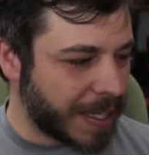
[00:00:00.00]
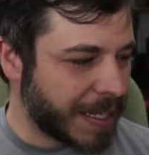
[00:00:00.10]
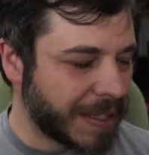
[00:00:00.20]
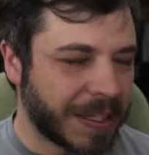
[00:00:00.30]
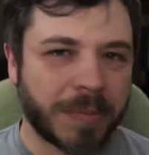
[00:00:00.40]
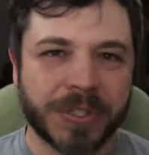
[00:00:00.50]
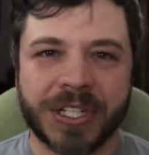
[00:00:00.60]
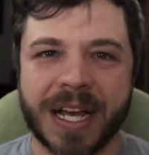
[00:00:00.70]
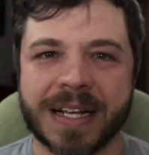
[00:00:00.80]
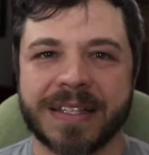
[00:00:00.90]

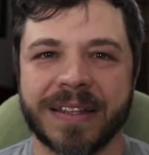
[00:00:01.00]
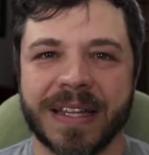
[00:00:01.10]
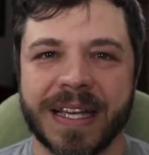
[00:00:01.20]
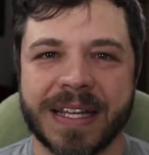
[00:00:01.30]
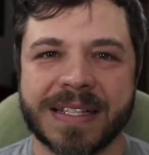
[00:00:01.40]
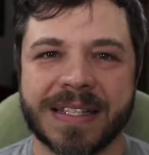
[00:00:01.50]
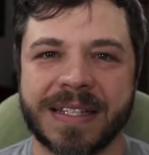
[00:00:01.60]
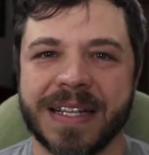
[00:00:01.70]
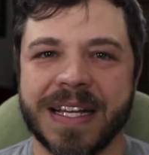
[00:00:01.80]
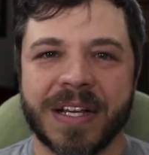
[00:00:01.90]
lumberjacks and lakes
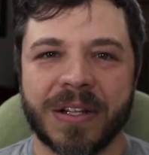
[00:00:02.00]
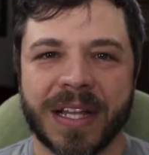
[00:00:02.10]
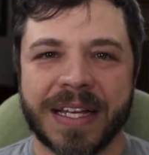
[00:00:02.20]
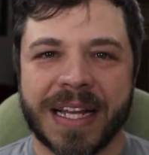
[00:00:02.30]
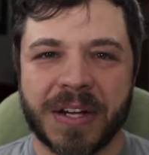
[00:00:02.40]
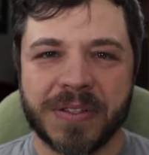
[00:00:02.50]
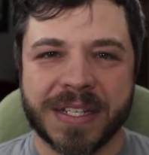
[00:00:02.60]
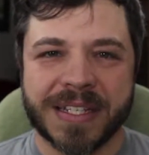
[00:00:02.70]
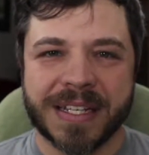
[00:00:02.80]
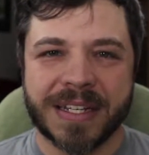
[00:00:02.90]
and
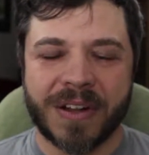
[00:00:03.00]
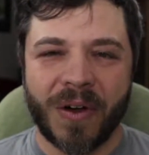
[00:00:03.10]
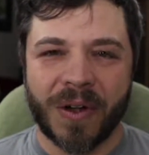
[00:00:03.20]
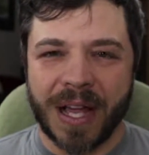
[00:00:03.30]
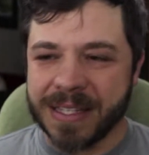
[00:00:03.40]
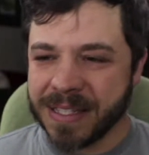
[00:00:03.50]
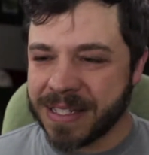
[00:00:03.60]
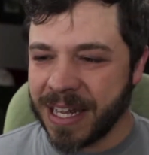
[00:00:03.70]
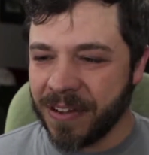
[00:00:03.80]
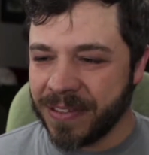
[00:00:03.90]
lighthouses and all kinds of
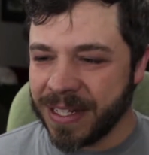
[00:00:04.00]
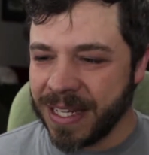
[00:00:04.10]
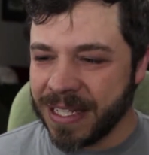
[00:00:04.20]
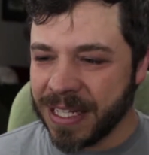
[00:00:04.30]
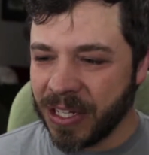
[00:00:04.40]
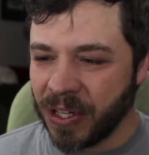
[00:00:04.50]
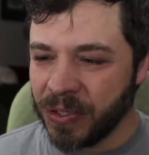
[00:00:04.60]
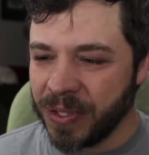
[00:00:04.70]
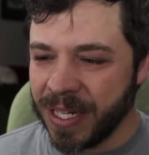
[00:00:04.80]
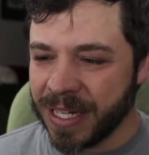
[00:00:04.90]
stuff, and
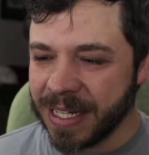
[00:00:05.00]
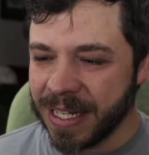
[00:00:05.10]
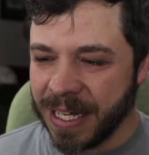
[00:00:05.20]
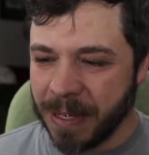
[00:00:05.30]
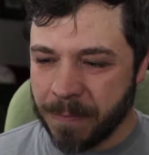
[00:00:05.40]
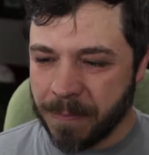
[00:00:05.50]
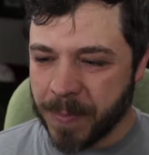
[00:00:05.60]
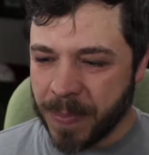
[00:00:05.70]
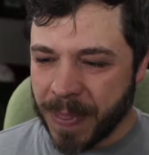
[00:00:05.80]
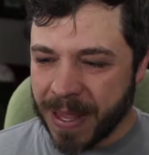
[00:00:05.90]
including
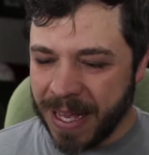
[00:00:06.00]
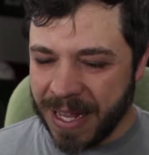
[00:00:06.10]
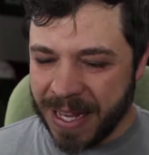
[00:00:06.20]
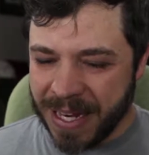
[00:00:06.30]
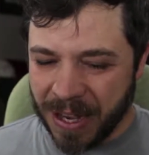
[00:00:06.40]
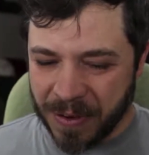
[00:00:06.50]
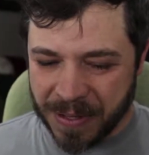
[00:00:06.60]
now